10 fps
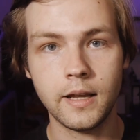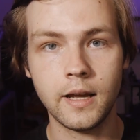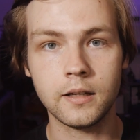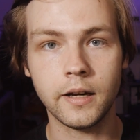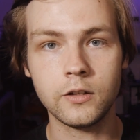
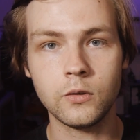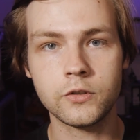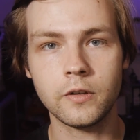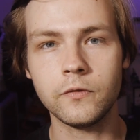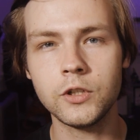and I use
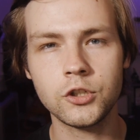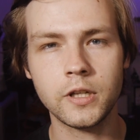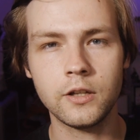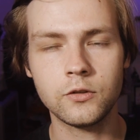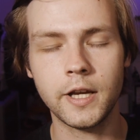
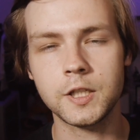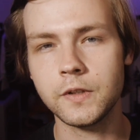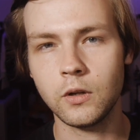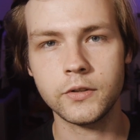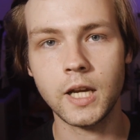VGA to
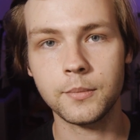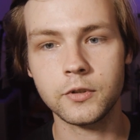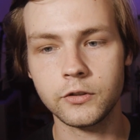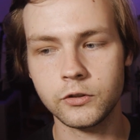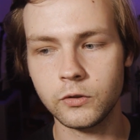SVD
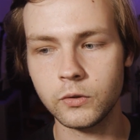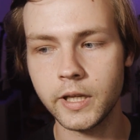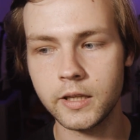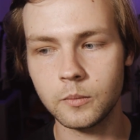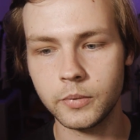adapter to
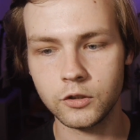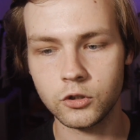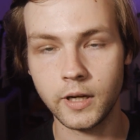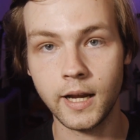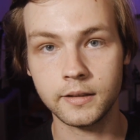get the
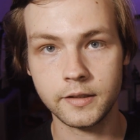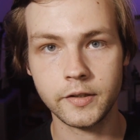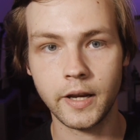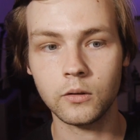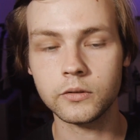picture and the
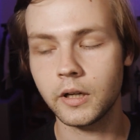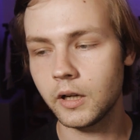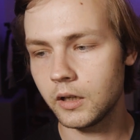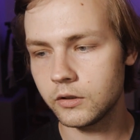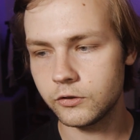sound
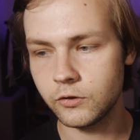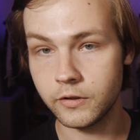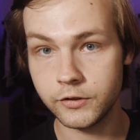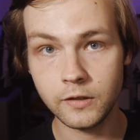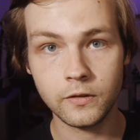to the
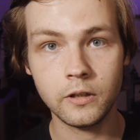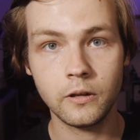TV.